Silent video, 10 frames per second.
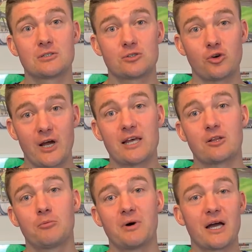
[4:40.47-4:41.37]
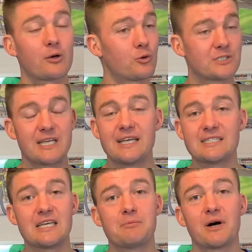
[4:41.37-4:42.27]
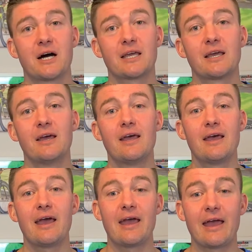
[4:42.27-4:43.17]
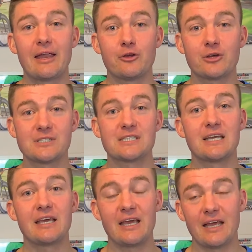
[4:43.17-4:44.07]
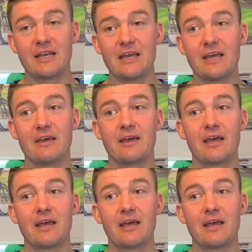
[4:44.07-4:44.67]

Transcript: triathlon bike, or TTbike, and you can see in here